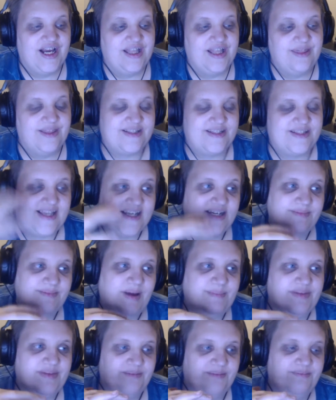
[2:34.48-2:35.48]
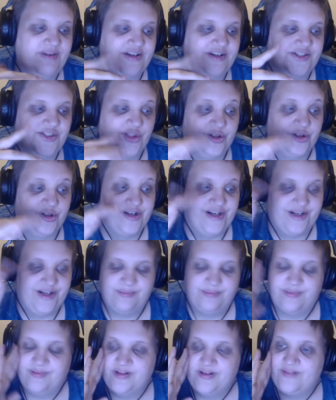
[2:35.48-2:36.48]
This actually might be a bit
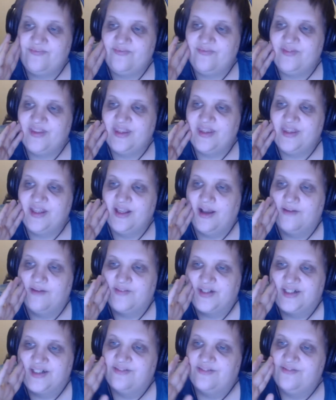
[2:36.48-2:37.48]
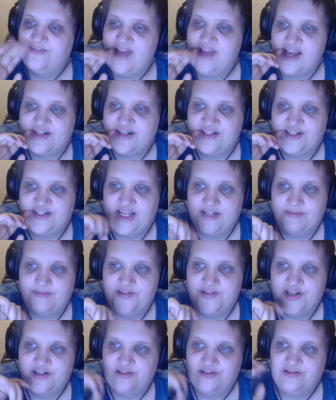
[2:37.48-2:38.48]
shorter of a reaction test
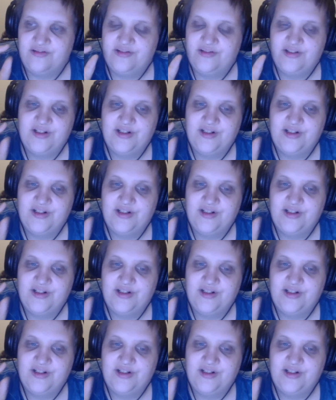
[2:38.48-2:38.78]
review.